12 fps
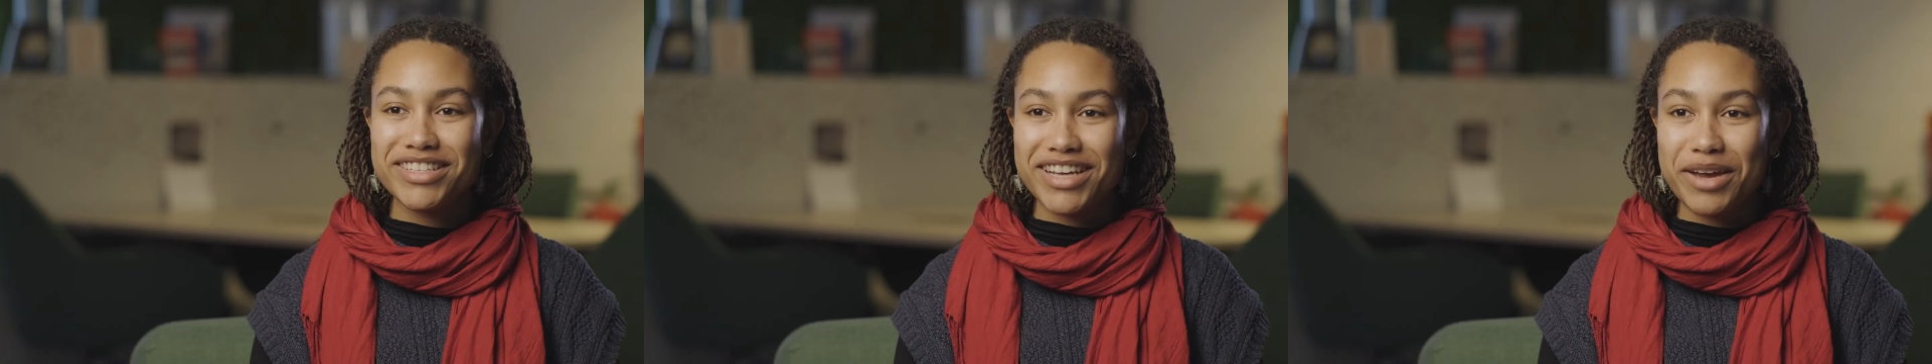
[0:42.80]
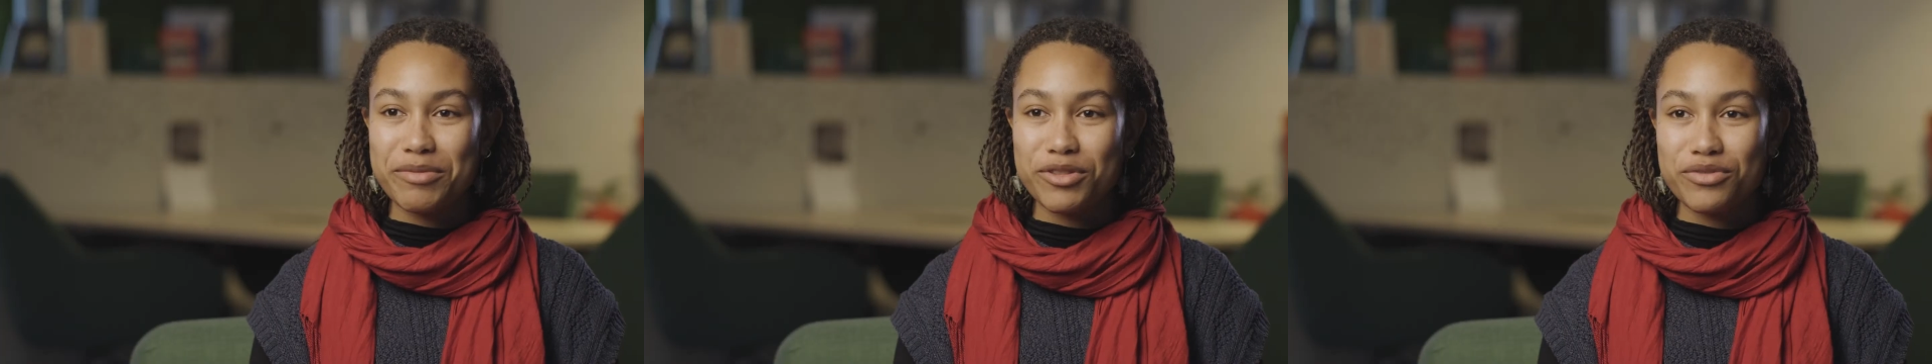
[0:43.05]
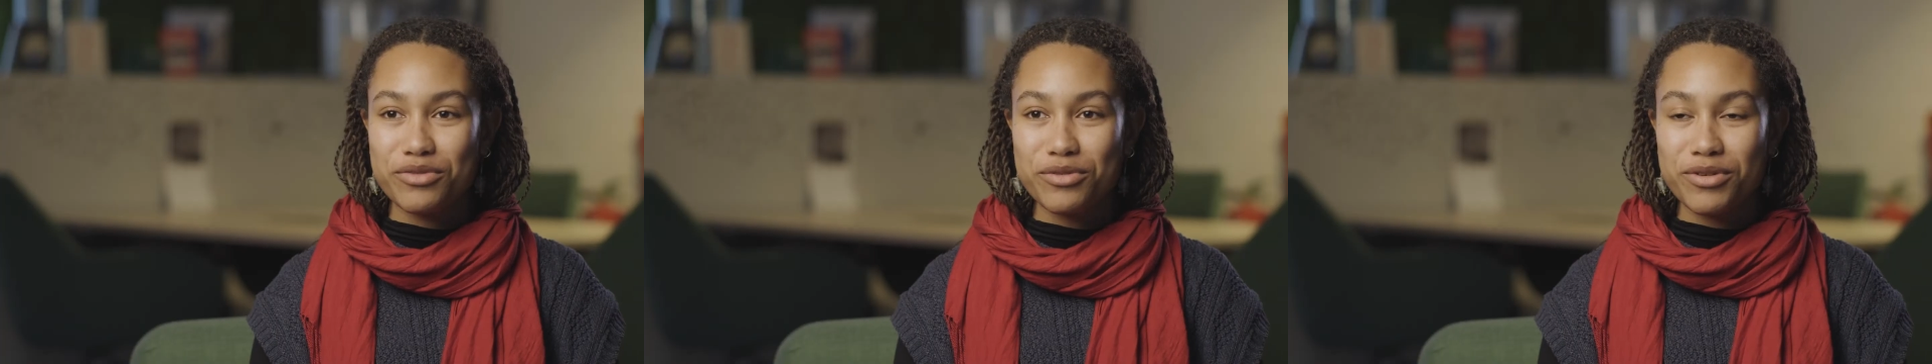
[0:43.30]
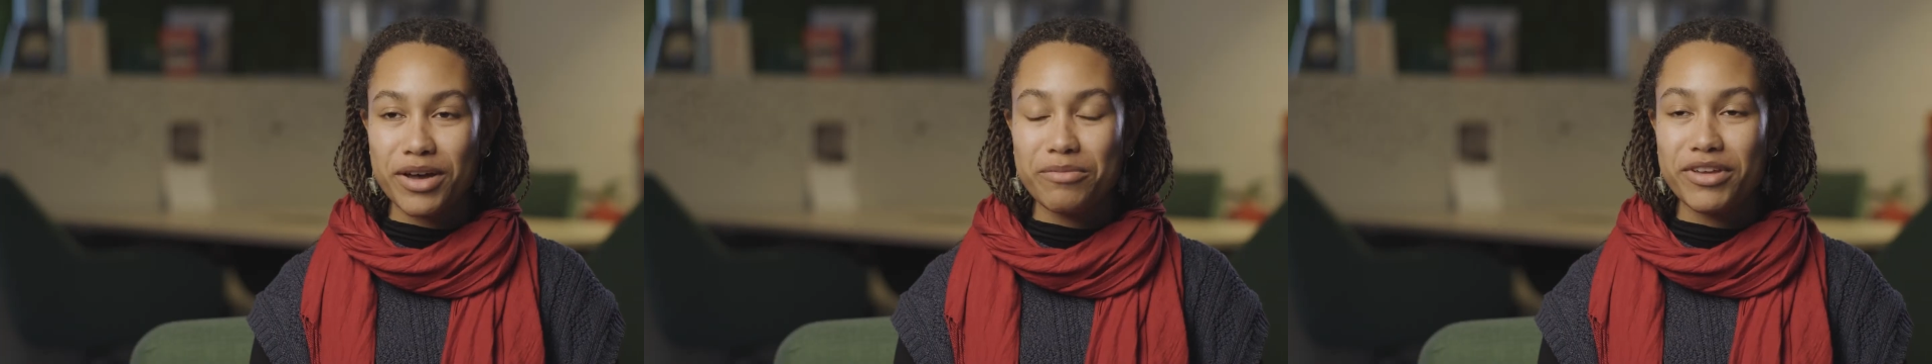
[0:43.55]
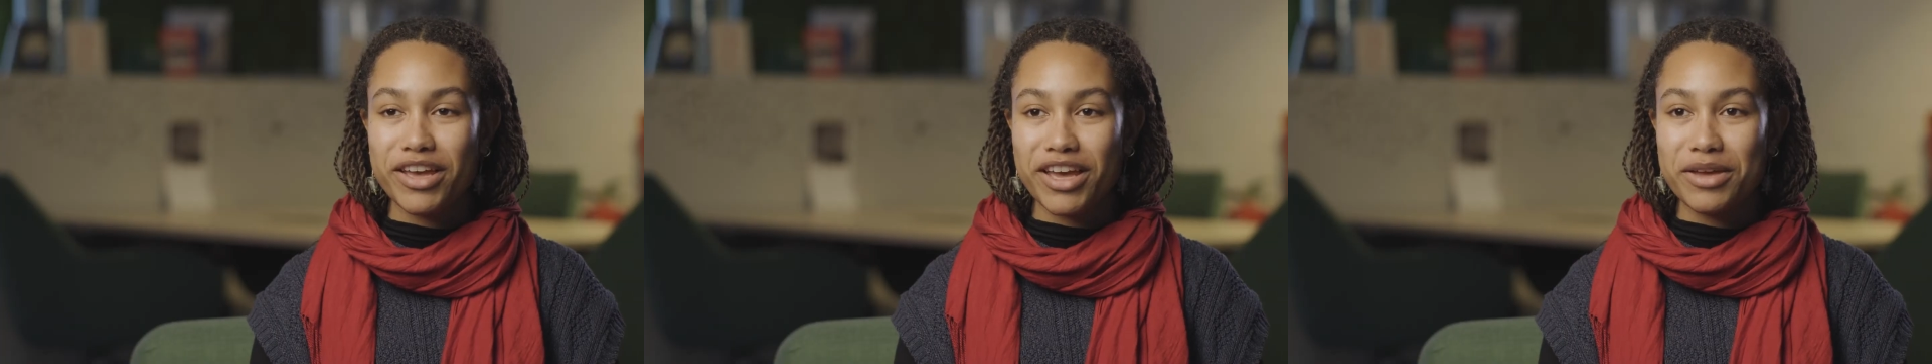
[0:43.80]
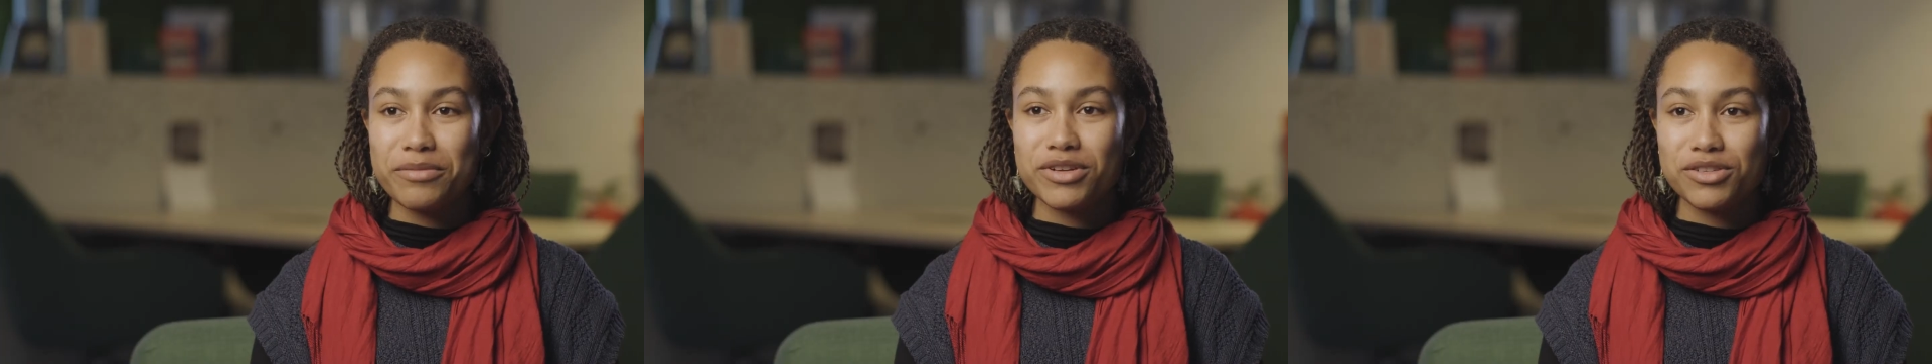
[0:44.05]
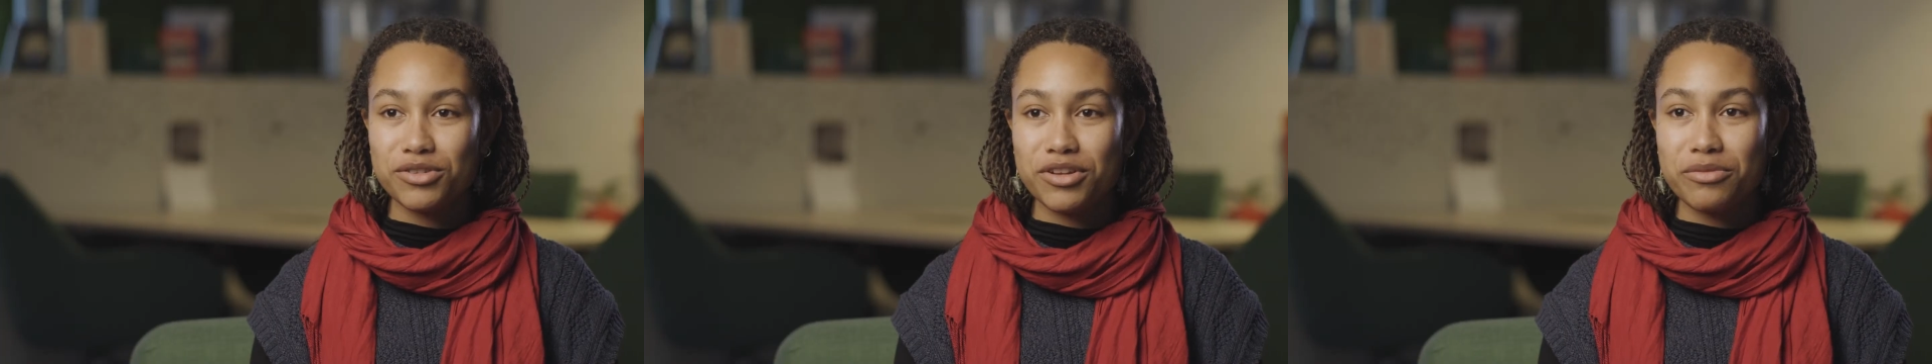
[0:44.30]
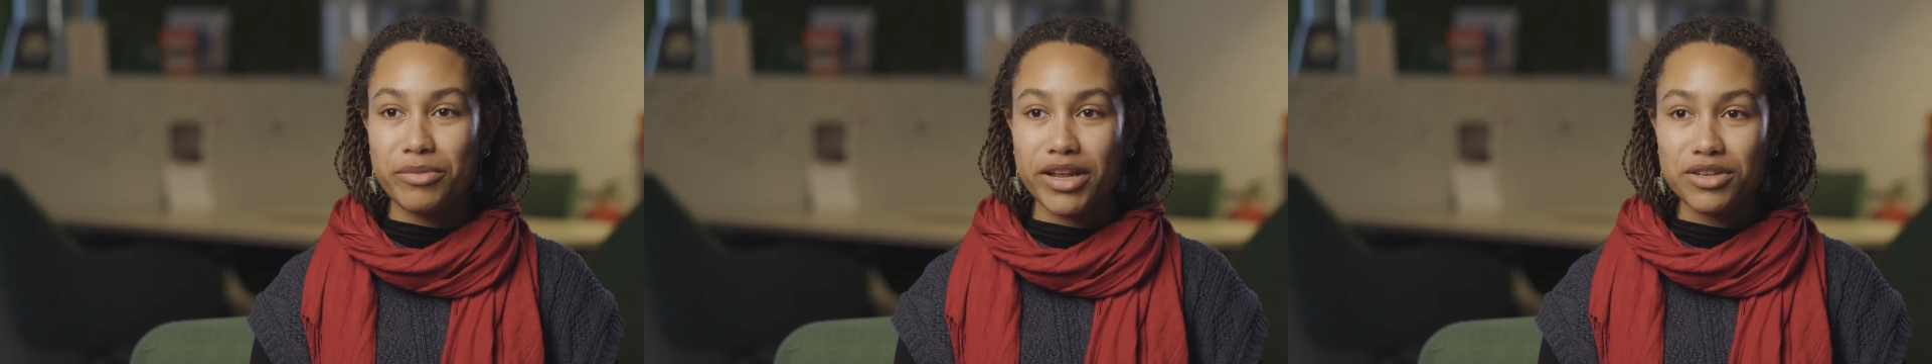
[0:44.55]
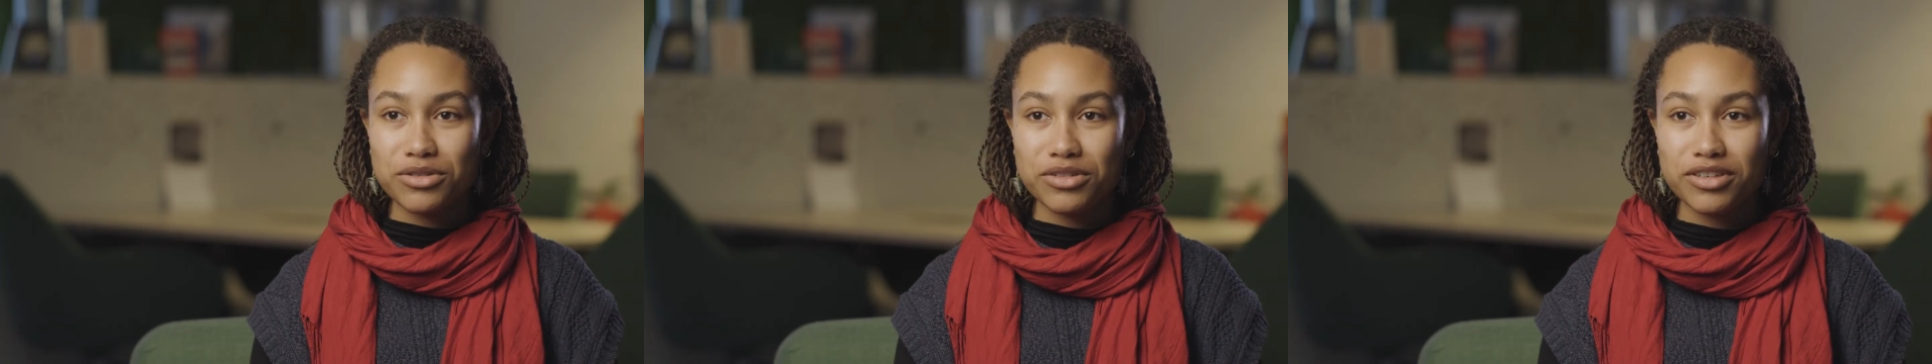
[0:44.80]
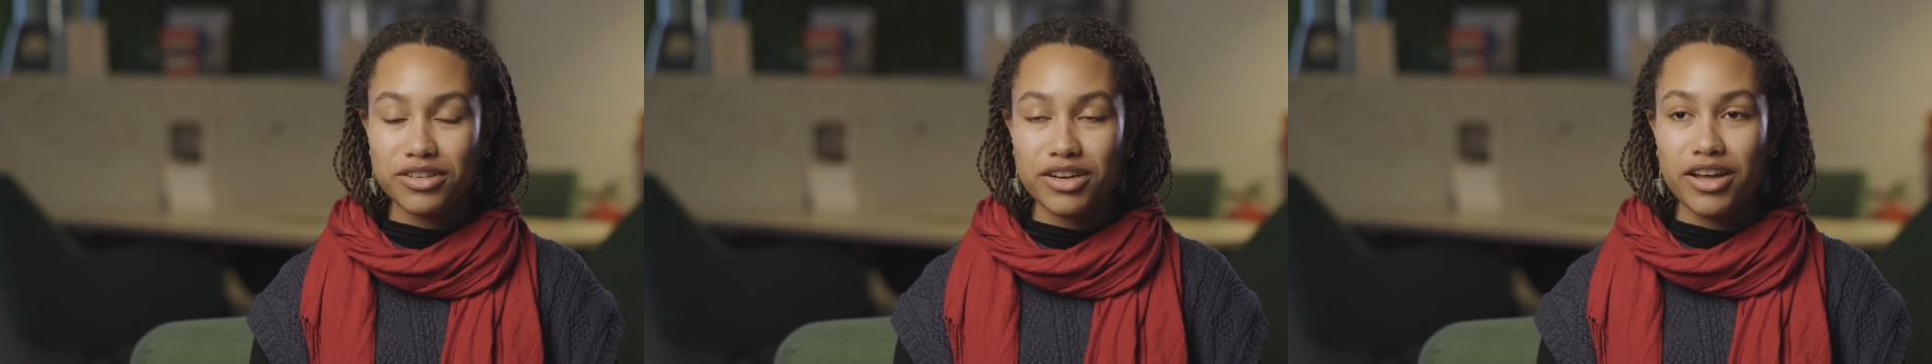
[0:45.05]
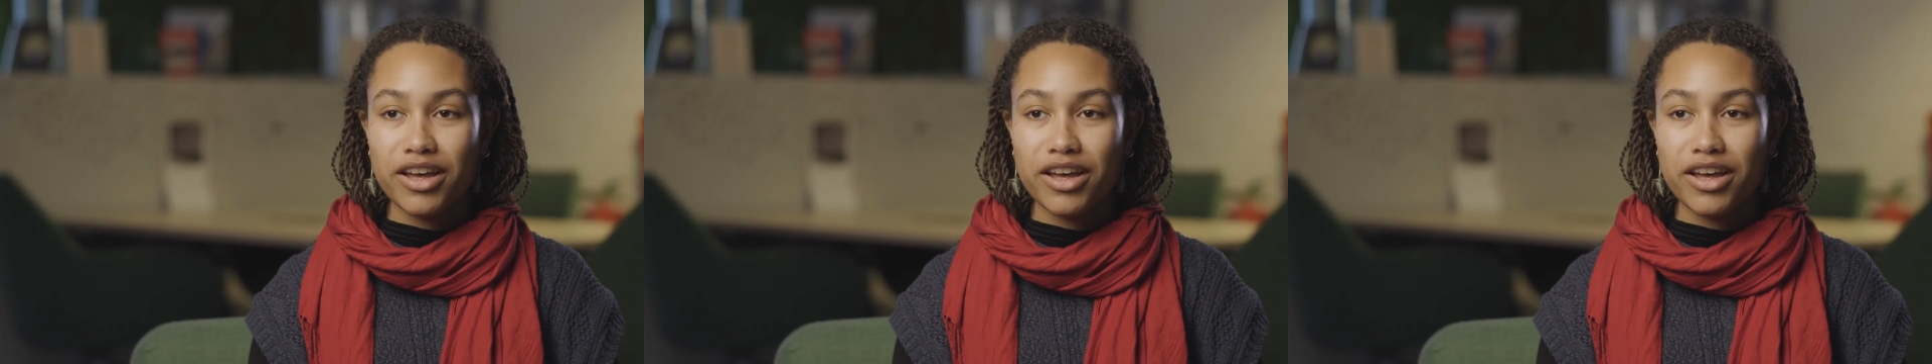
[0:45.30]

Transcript: time in the VU, I became a student mentor.